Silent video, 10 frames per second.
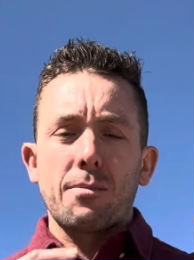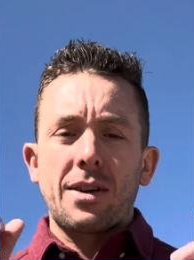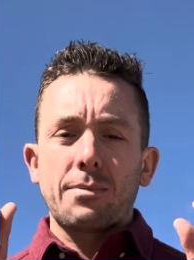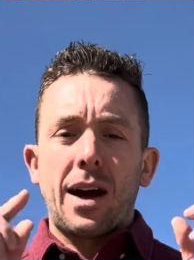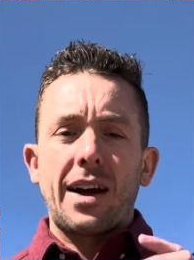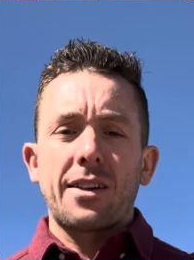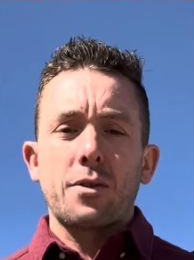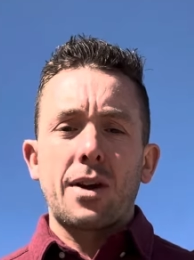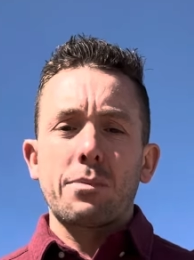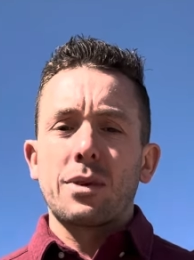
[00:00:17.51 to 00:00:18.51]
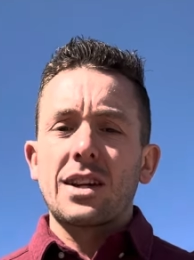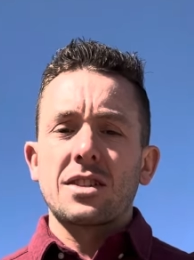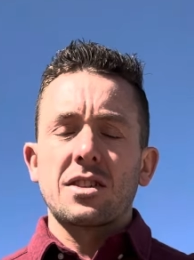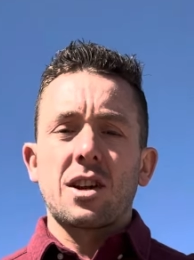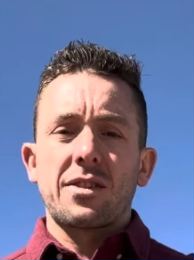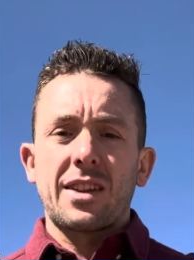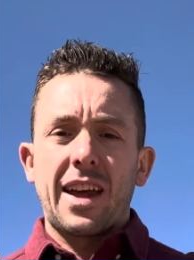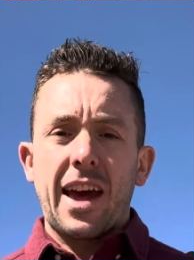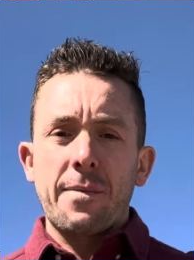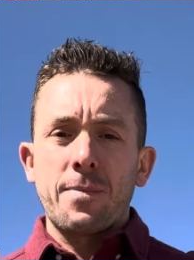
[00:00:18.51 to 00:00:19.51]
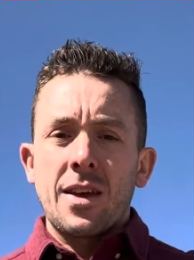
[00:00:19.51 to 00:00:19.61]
my mind in the right place to start the day.